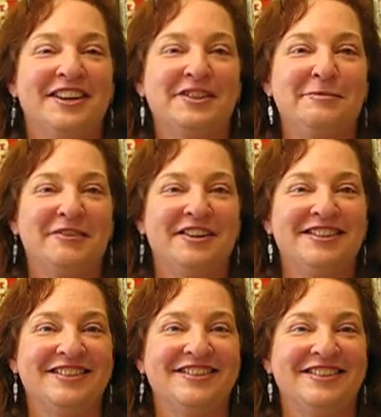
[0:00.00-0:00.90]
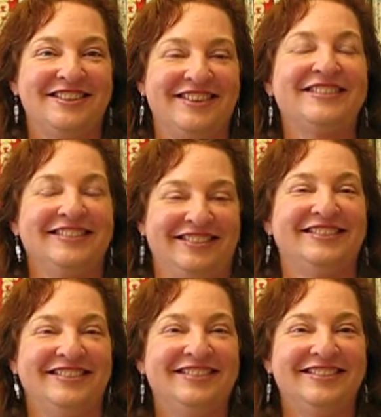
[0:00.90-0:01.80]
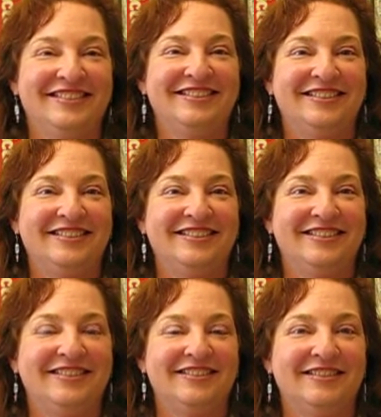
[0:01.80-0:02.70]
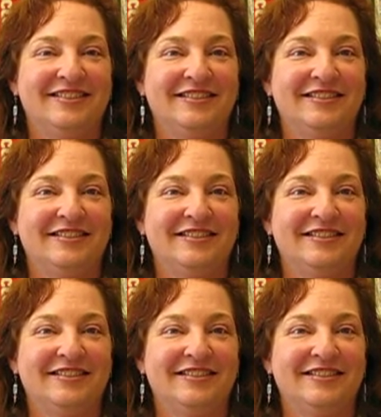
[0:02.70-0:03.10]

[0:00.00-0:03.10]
experiences. Yeah, yeah. And any